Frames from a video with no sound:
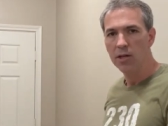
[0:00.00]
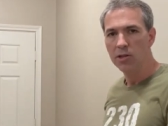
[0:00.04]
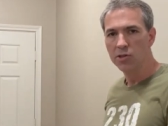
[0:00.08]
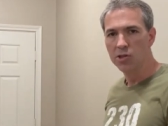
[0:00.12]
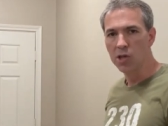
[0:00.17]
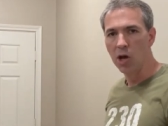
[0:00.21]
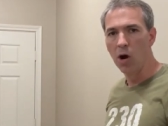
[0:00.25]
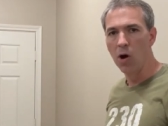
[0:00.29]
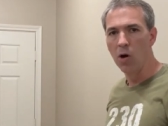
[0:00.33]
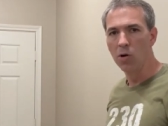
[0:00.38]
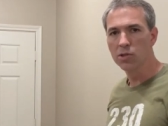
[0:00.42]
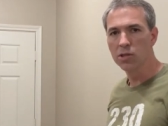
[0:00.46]

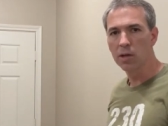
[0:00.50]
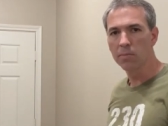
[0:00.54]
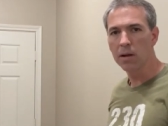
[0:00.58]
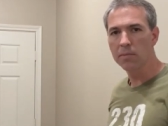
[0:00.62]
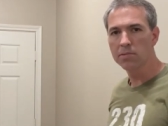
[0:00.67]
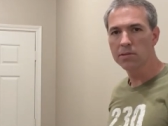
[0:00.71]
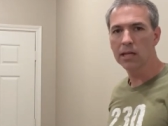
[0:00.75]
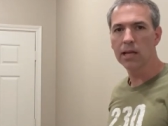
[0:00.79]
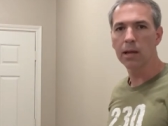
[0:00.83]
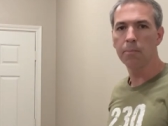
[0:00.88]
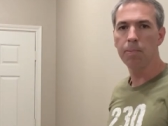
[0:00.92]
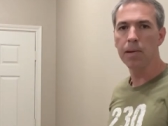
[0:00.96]
So
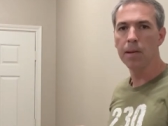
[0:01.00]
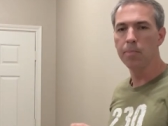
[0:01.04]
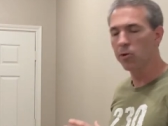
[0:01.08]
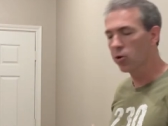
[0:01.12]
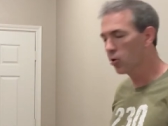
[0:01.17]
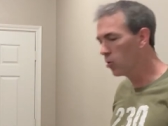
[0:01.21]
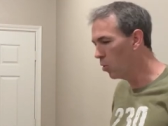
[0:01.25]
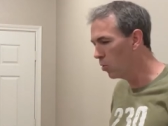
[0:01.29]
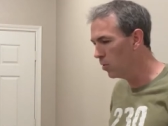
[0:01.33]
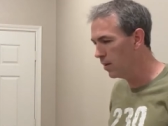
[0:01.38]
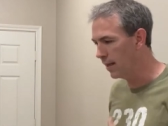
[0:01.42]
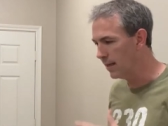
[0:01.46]
sometimes I get people are
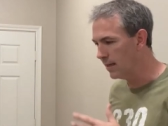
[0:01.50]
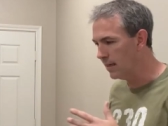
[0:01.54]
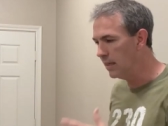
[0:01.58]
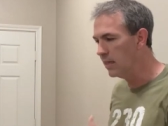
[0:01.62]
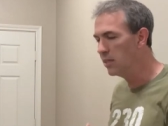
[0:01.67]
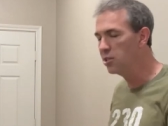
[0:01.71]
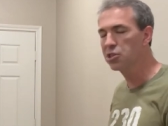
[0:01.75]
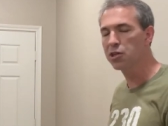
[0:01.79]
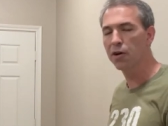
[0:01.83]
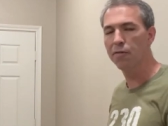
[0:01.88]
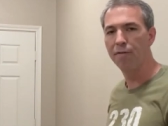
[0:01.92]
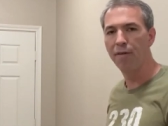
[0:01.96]
going like
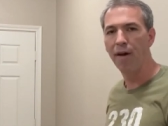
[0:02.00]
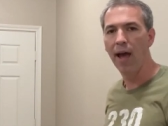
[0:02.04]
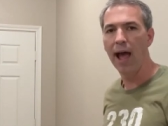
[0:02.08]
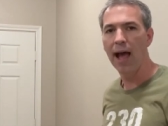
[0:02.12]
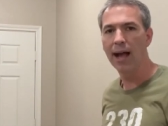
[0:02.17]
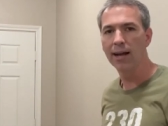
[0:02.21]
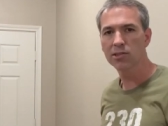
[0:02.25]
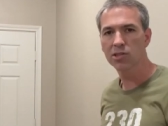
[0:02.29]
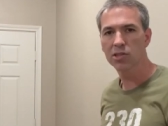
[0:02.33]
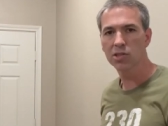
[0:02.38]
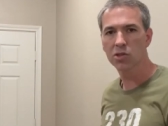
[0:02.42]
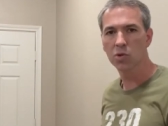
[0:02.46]
ninja
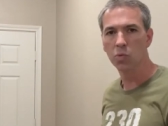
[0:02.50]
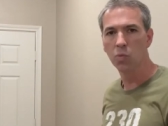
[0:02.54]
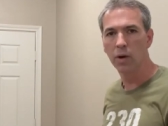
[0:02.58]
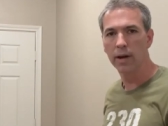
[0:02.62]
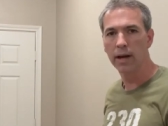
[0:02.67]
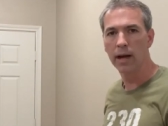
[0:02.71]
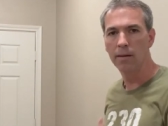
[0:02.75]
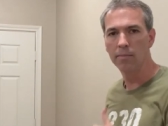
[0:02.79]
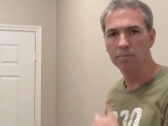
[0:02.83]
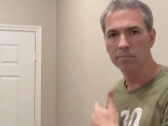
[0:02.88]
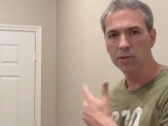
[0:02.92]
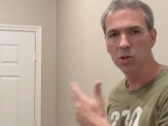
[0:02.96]
fast when
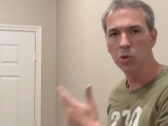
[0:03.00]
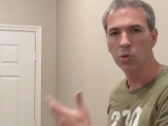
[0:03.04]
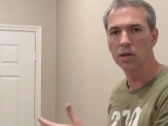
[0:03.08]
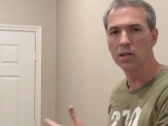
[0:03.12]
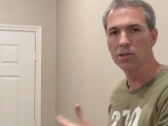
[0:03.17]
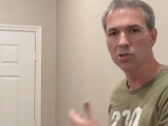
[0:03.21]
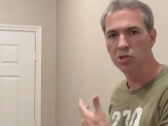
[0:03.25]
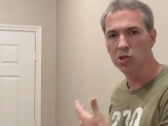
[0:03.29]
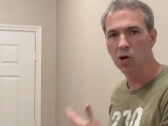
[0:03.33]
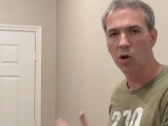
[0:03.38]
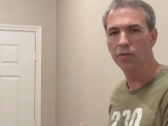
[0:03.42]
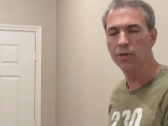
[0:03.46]
I'm doing
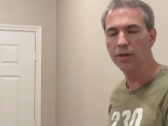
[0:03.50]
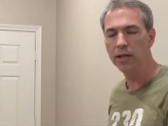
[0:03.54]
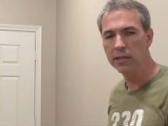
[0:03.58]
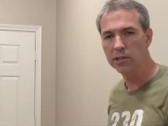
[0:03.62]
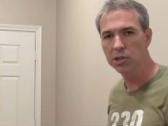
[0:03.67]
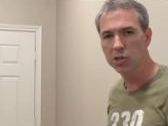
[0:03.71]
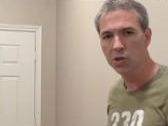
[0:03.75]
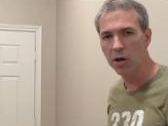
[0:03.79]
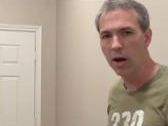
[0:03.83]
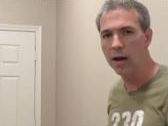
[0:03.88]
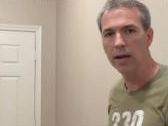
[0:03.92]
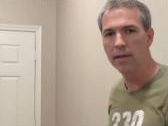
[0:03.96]
consulting and
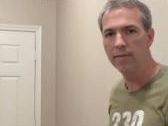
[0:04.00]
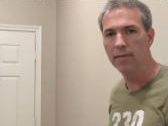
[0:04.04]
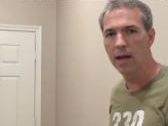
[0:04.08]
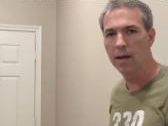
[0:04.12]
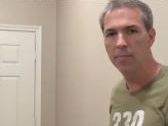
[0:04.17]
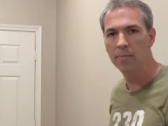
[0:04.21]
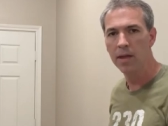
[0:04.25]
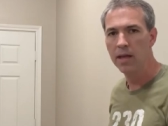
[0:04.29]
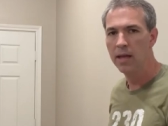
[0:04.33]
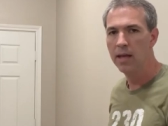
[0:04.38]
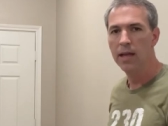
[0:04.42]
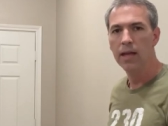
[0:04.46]
training
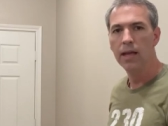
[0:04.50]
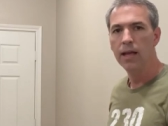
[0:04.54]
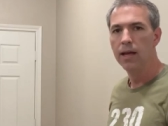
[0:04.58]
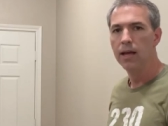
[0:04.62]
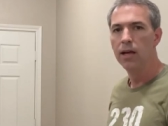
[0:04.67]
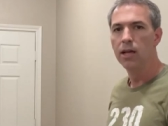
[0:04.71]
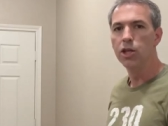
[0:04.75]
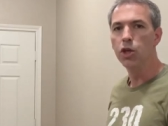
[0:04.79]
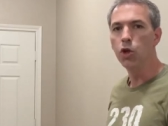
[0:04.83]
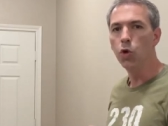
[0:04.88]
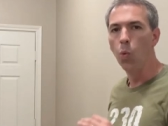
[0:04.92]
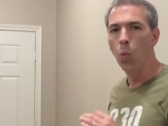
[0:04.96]
them.
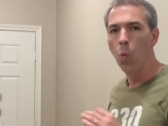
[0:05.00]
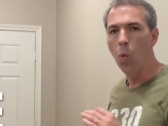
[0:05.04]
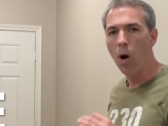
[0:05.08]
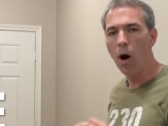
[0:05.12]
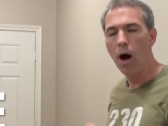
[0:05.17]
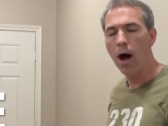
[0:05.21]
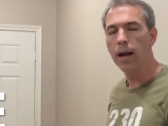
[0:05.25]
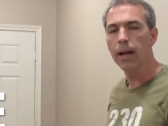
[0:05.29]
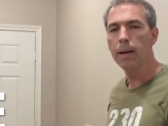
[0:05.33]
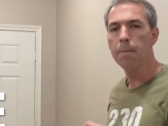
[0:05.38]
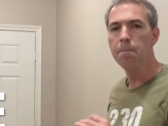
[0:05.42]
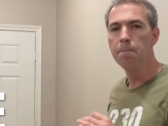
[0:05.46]
You
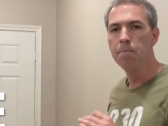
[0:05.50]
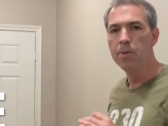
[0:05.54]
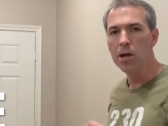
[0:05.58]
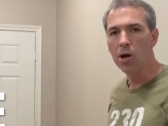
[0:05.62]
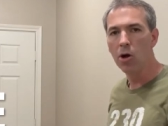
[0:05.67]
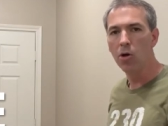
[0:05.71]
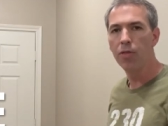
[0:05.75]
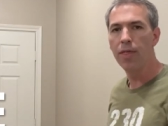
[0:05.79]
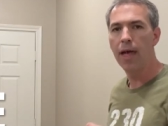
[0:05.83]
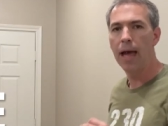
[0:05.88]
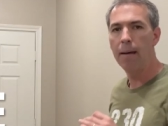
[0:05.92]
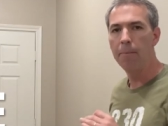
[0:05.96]
wanna
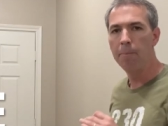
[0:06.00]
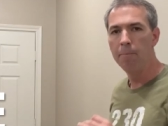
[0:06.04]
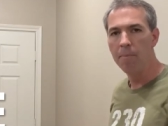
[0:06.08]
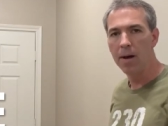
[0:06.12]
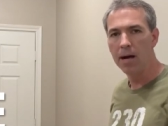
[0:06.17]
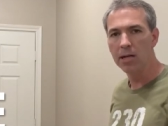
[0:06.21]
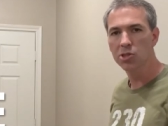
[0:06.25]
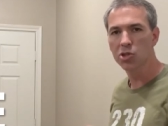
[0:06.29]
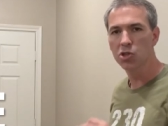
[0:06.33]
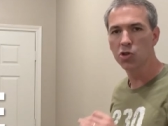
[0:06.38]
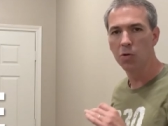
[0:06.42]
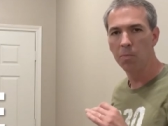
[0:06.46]
build that
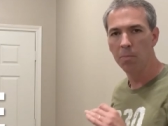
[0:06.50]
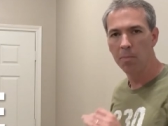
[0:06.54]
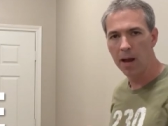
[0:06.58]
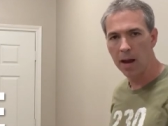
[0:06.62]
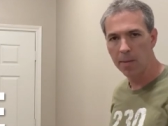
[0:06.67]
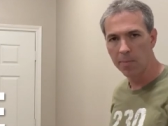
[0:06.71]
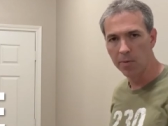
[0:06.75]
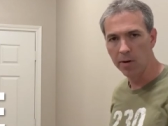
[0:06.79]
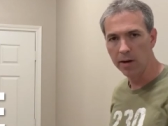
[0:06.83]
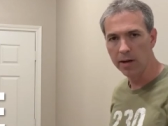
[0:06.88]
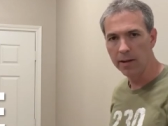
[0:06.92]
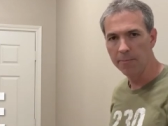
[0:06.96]
muscle
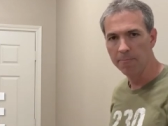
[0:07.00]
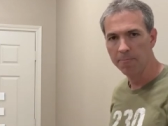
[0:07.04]
memory.